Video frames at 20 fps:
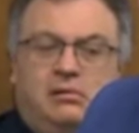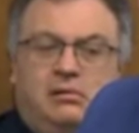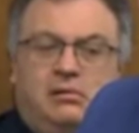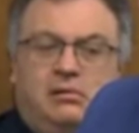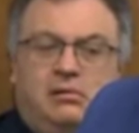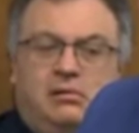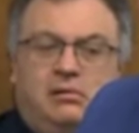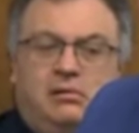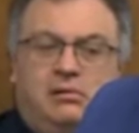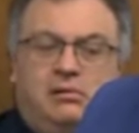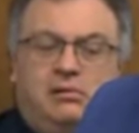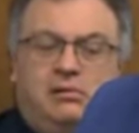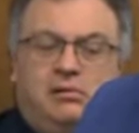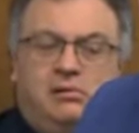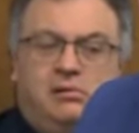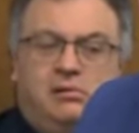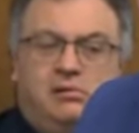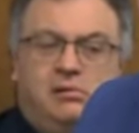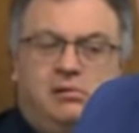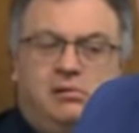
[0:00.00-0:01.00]

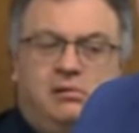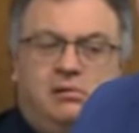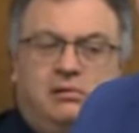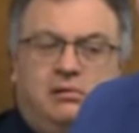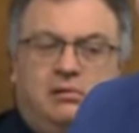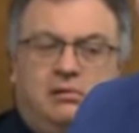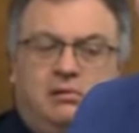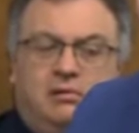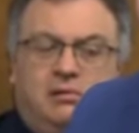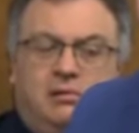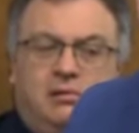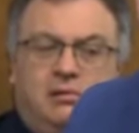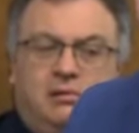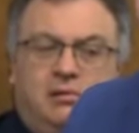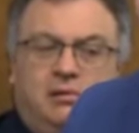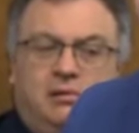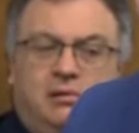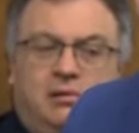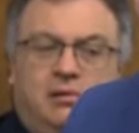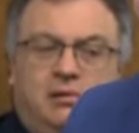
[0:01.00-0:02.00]

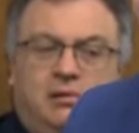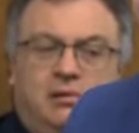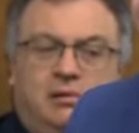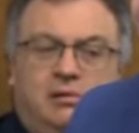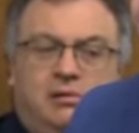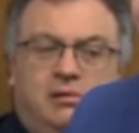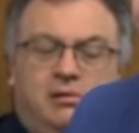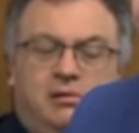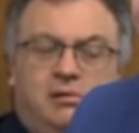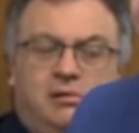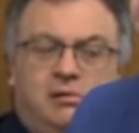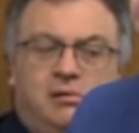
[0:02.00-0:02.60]
No words are spoken by the person on screen.